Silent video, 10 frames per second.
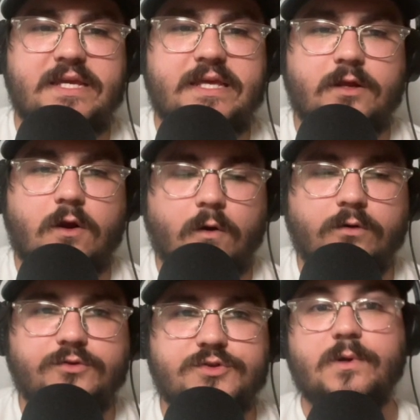be in the
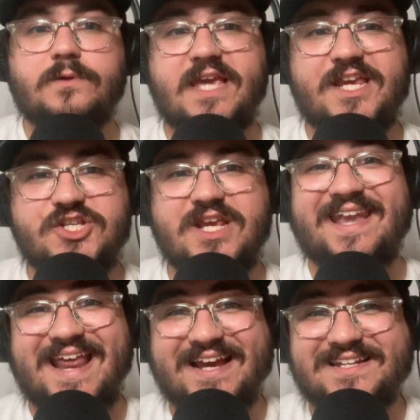Cardinals
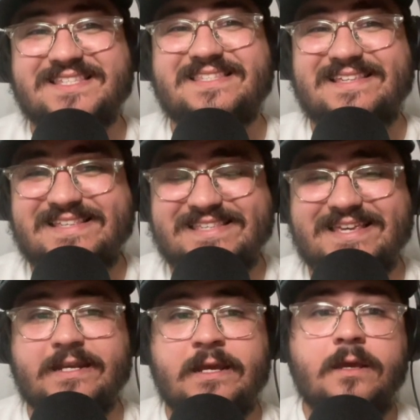rotation next
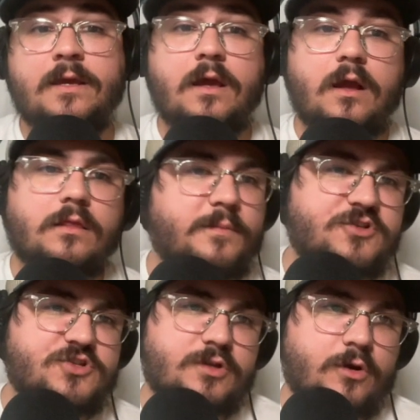season? Let
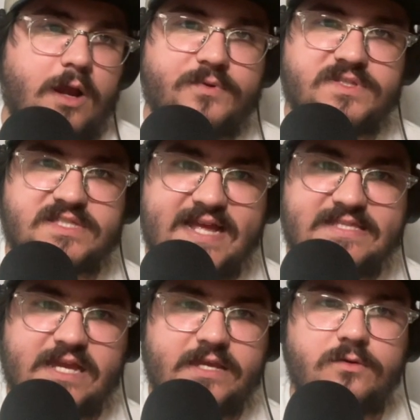me just throw a couple
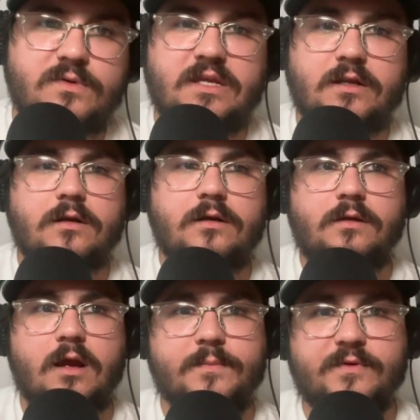stats at you
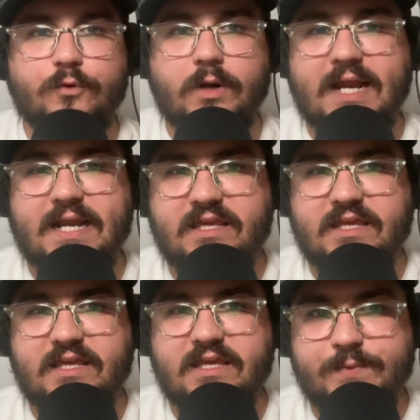here before I kind of give
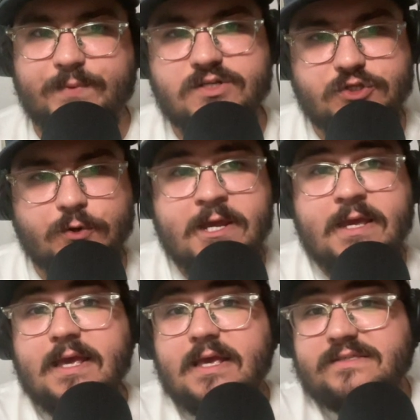my answer. So,
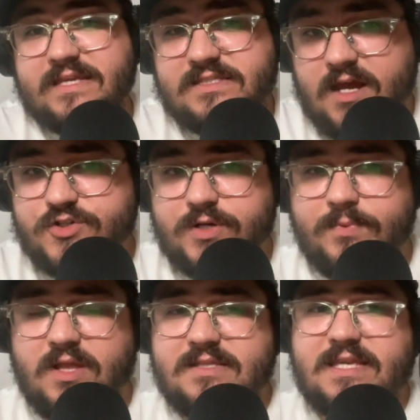since Andre
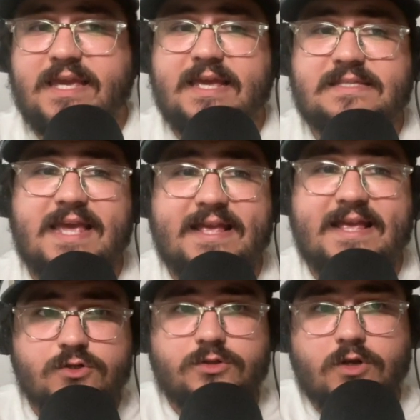Pallante has
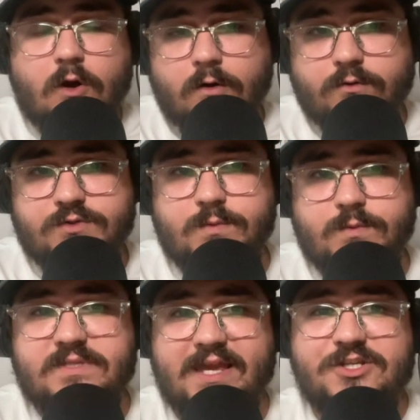entered the Cardinals
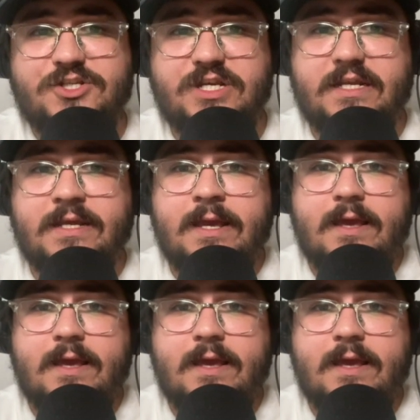rotation,